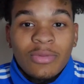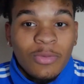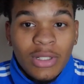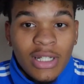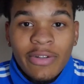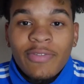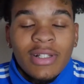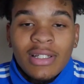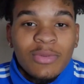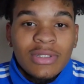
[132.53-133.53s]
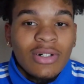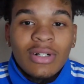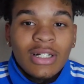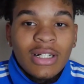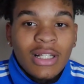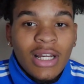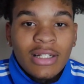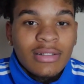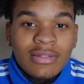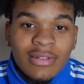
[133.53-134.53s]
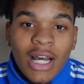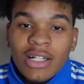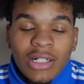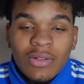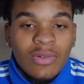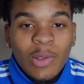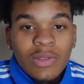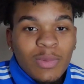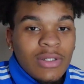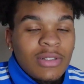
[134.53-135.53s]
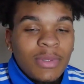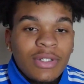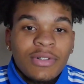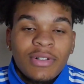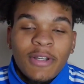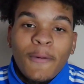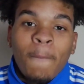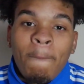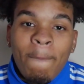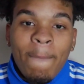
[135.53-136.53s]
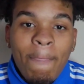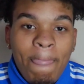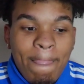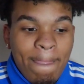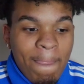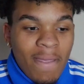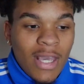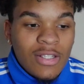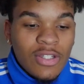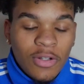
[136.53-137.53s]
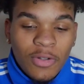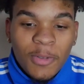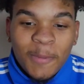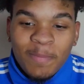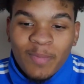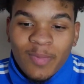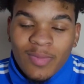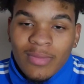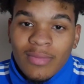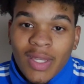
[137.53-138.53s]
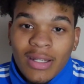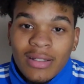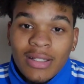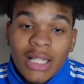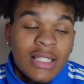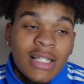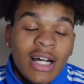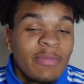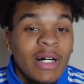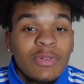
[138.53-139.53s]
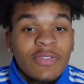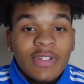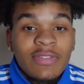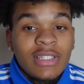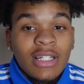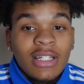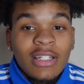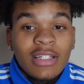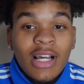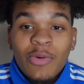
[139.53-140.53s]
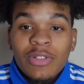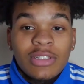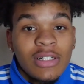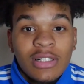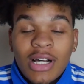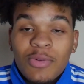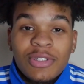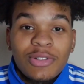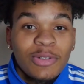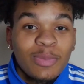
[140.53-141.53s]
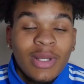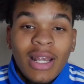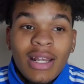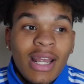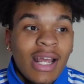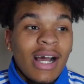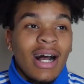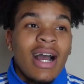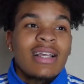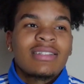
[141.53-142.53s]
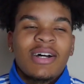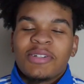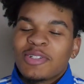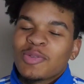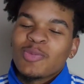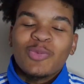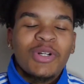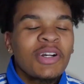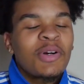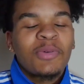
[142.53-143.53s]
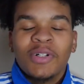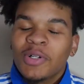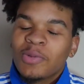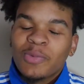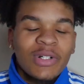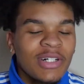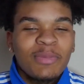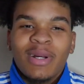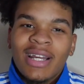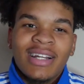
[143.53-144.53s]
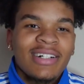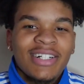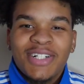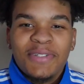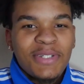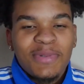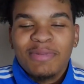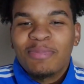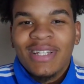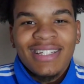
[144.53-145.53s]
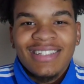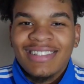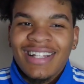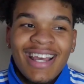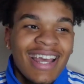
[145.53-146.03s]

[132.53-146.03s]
we definitely was going there like not doing what we were supposed to be doing. So at the time I was 15, I was young, I was stupid. I had saw this real bad girl. She was mixed,